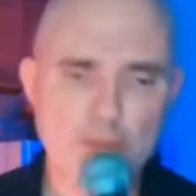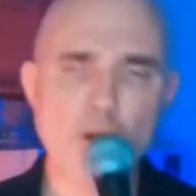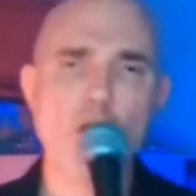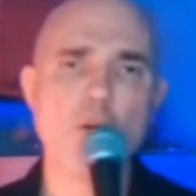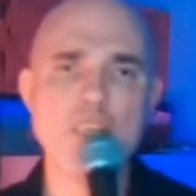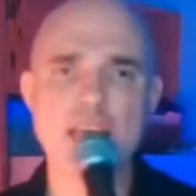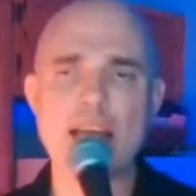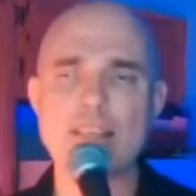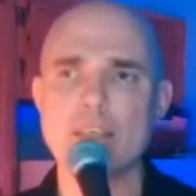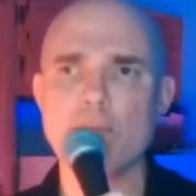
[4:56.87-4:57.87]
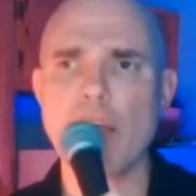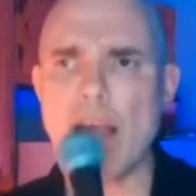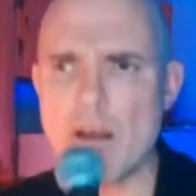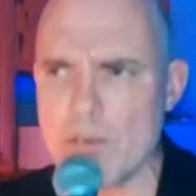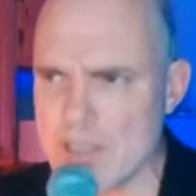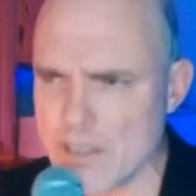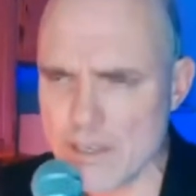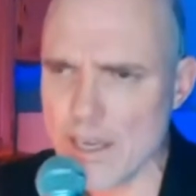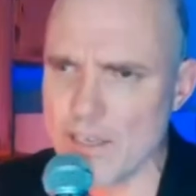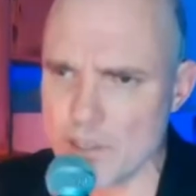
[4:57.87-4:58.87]
are always asking me, how is it
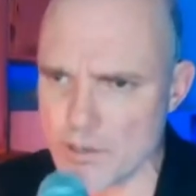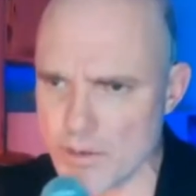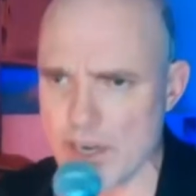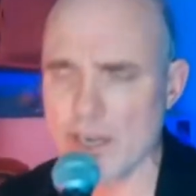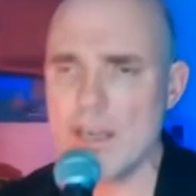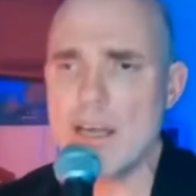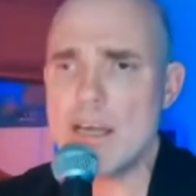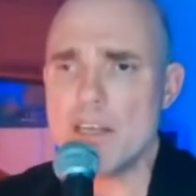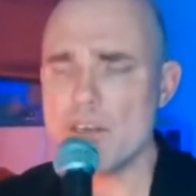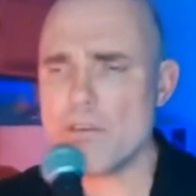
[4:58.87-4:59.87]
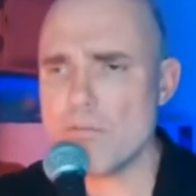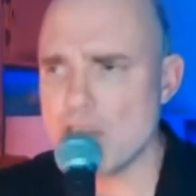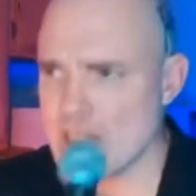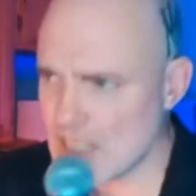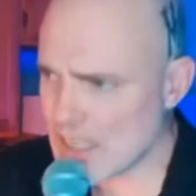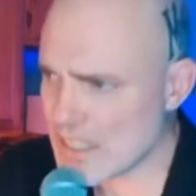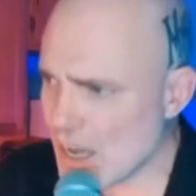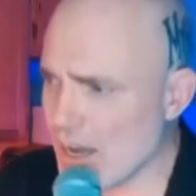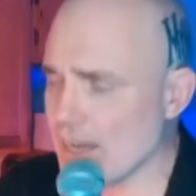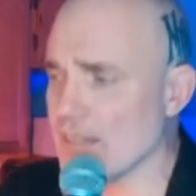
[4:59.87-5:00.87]
in ancient Greek? You can read 6
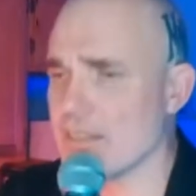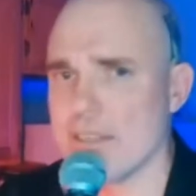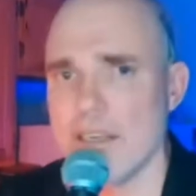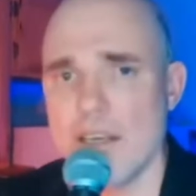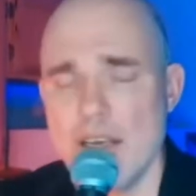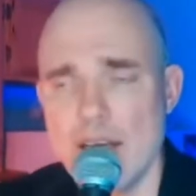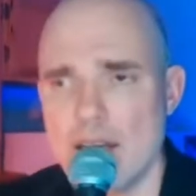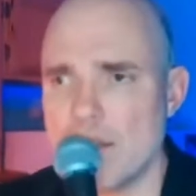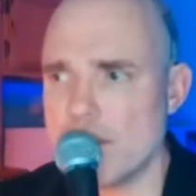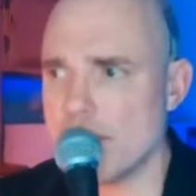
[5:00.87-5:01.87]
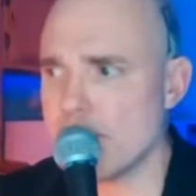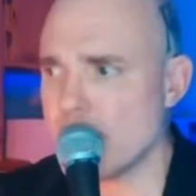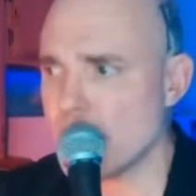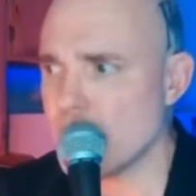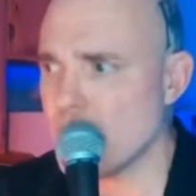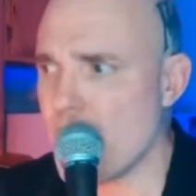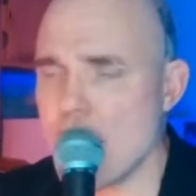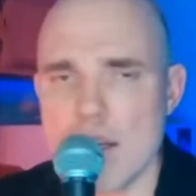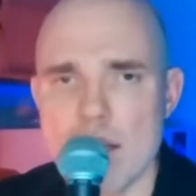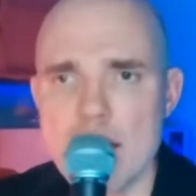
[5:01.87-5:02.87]
lines and
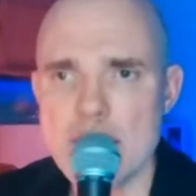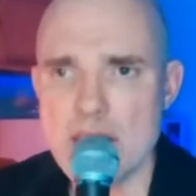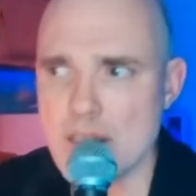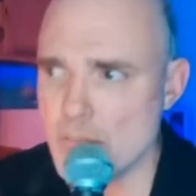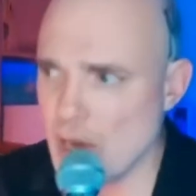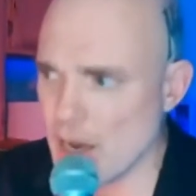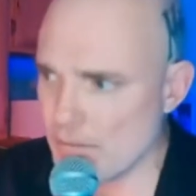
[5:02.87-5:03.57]
not get to the main